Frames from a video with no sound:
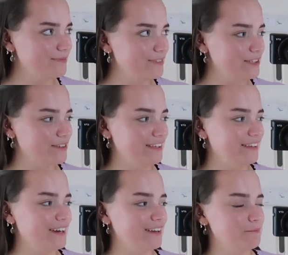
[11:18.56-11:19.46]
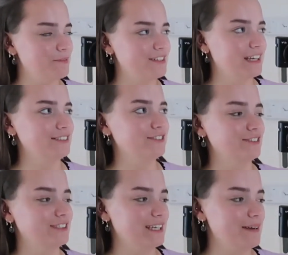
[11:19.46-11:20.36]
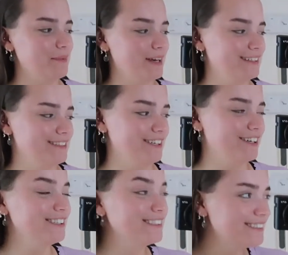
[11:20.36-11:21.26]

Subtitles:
Do you think it has potential to get better?